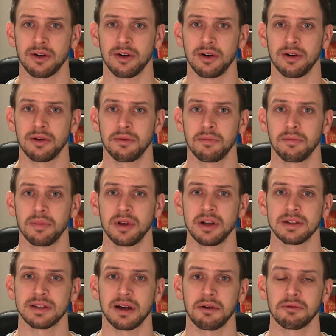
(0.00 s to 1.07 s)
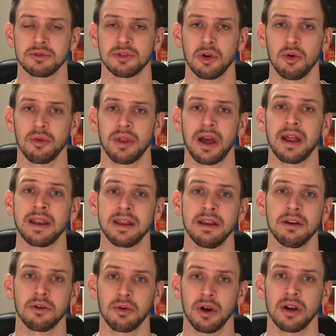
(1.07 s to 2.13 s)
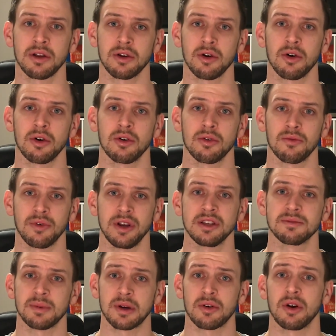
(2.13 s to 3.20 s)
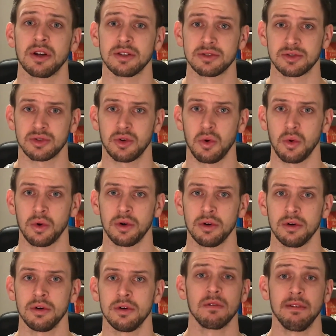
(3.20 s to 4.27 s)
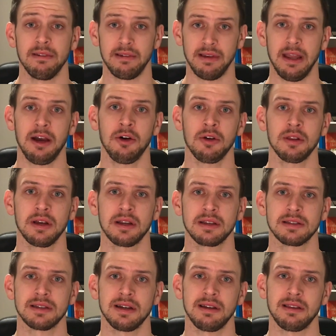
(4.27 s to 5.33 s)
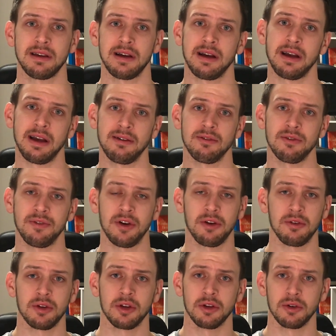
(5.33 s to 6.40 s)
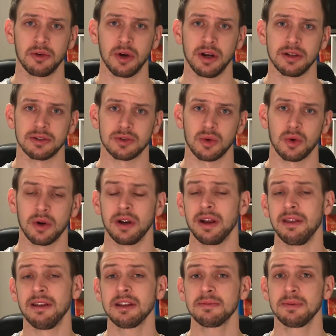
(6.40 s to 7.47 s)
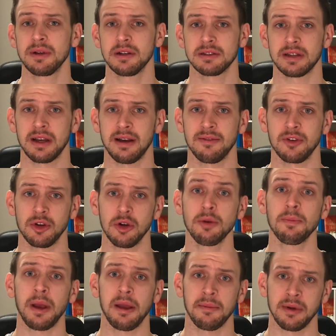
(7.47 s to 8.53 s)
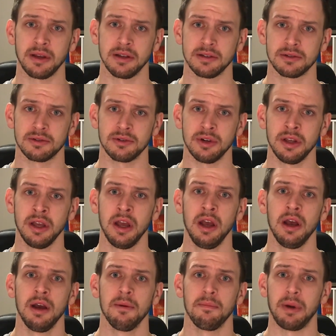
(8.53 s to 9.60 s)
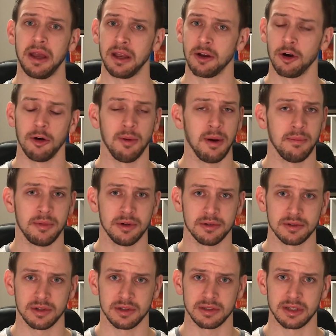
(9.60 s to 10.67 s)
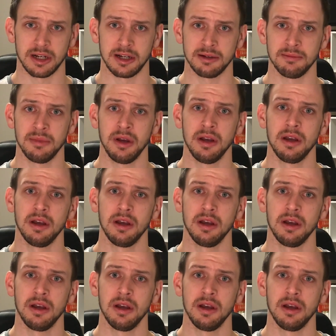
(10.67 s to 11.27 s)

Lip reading: card because I was told that I need a credit card to raise my credit score. Now I'd like to say that I have a fairly good credit score, and that's because I have a good payment history, paying all my bills on time